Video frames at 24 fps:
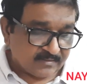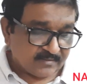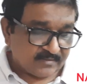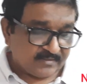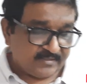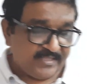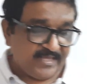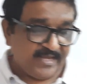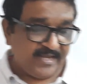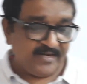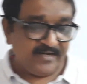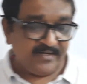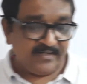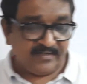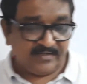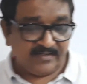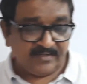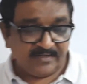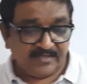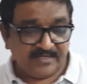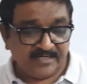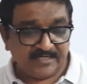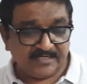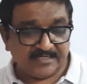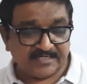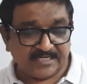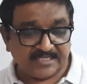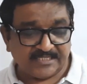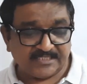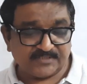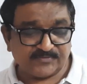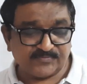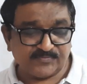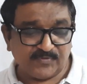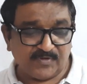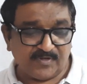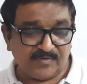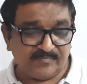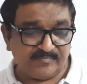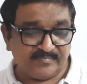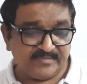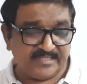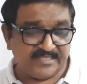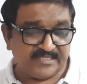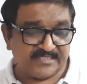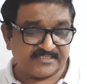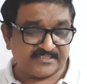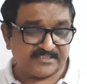Then he transformed
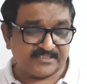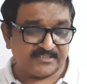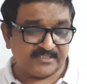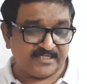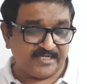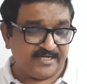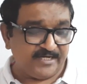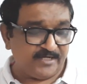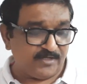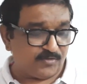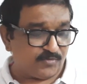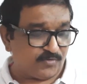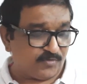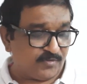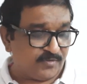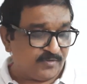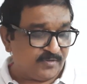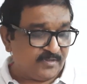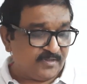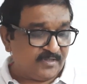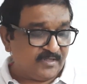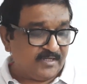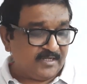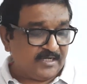this into